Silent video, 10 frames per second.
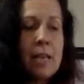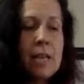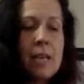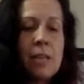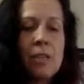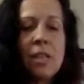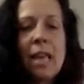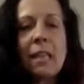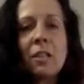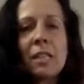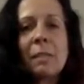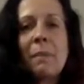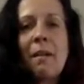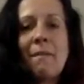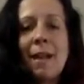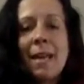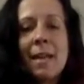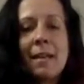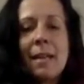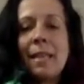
So that looks about right.